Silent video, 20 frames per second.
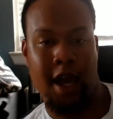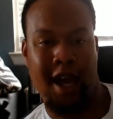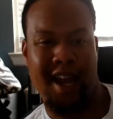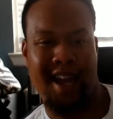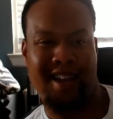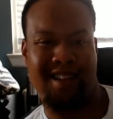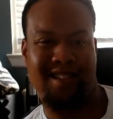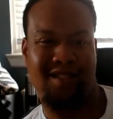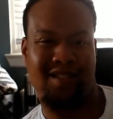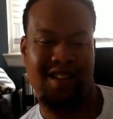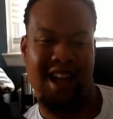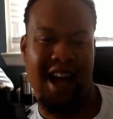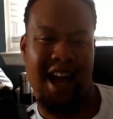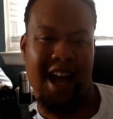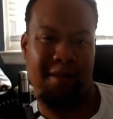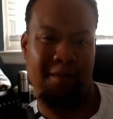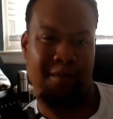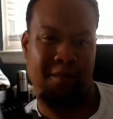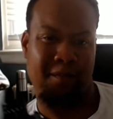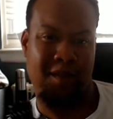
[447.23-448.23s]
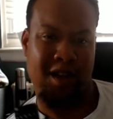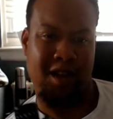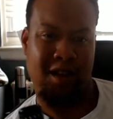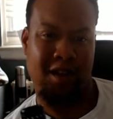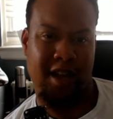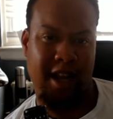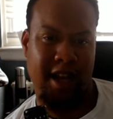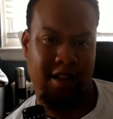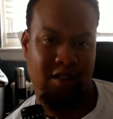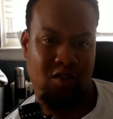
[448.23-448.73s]
It's not
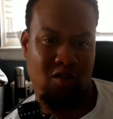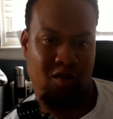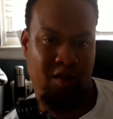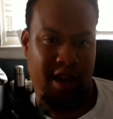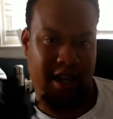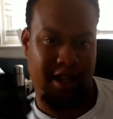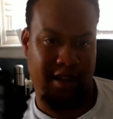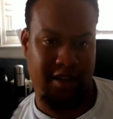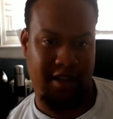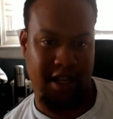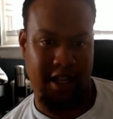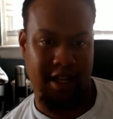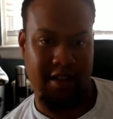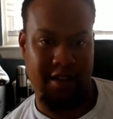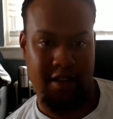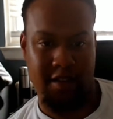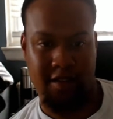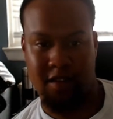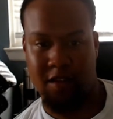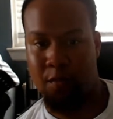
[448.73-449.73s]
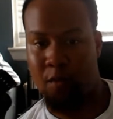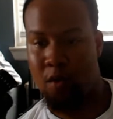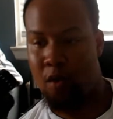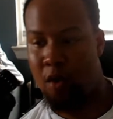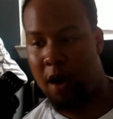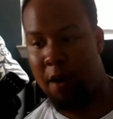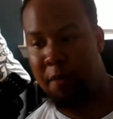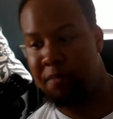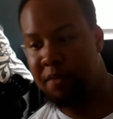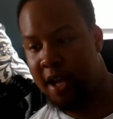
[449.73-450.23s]
nearly as great as these. These are more
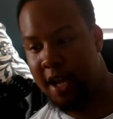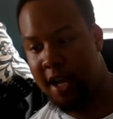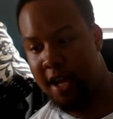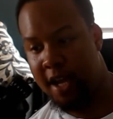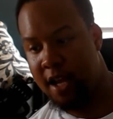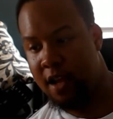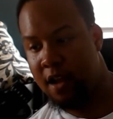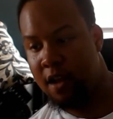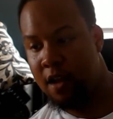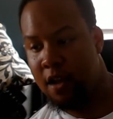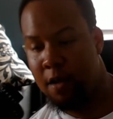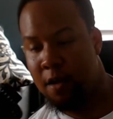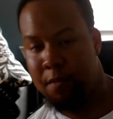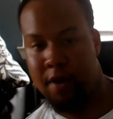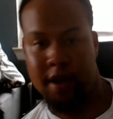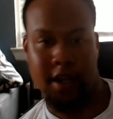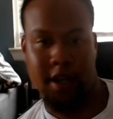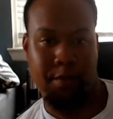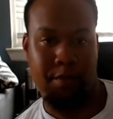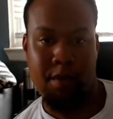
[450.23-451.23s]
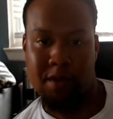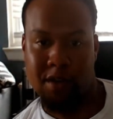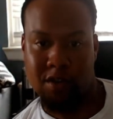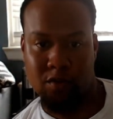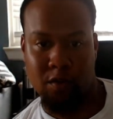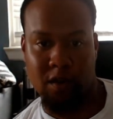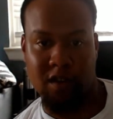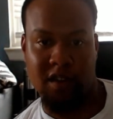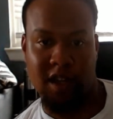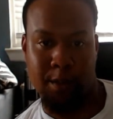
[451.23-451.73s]
updated, but they pretty much
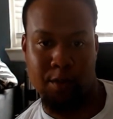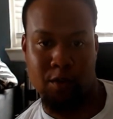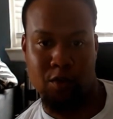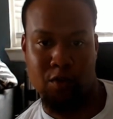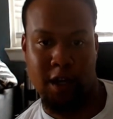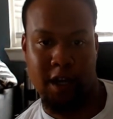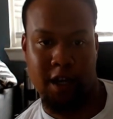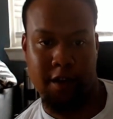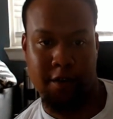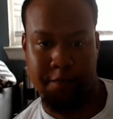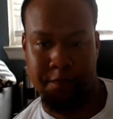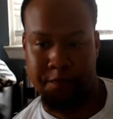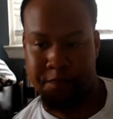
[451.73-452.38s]
do the same trick.